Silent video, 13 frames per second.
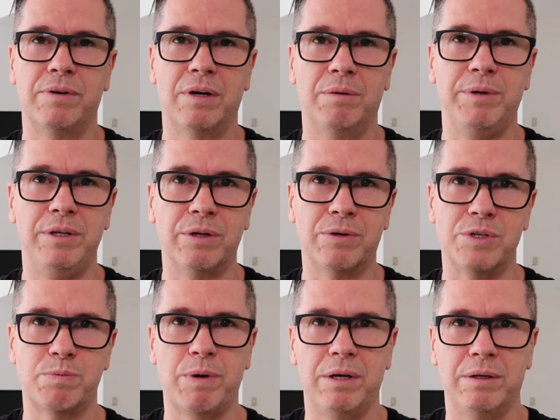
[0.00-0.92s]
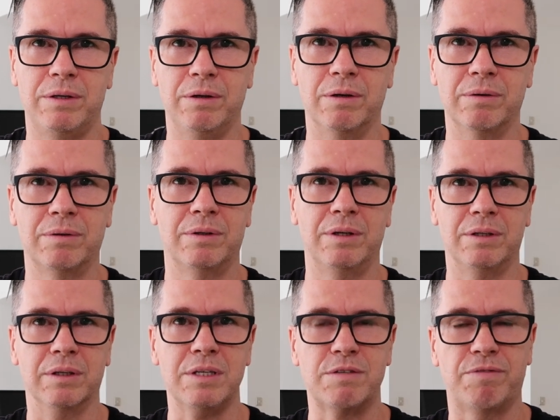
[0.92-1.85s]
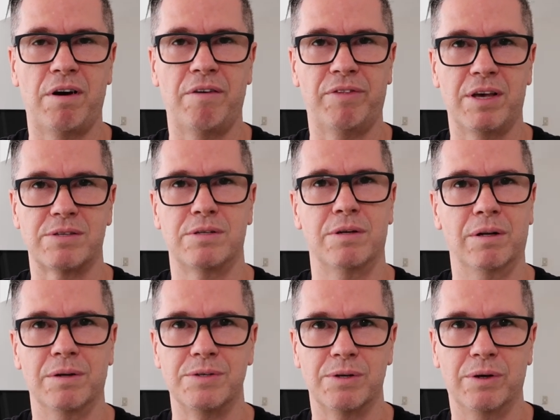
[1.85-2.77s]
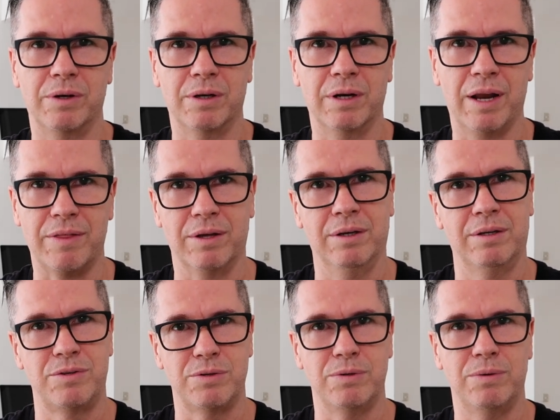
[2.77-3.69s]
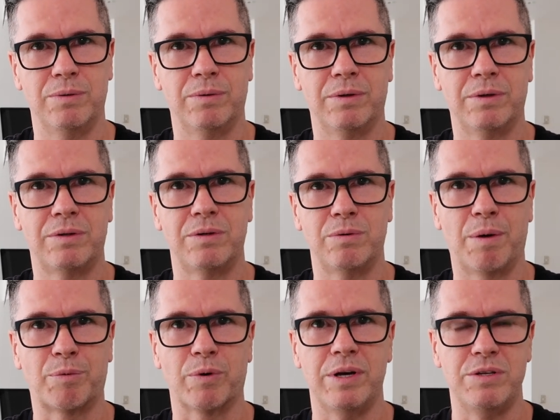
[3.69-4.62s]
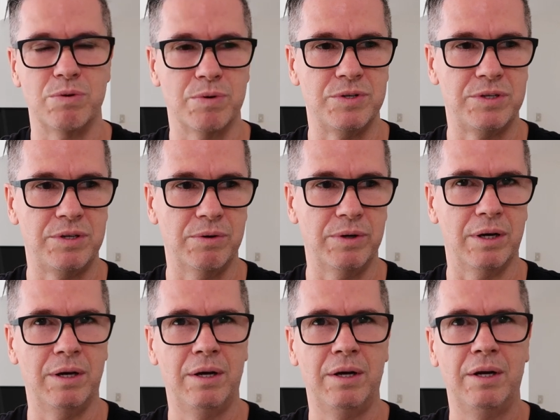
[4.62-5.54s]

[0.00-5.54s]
I mean, you could spend, you know, at least $5,000 on leather to upgrade your interior.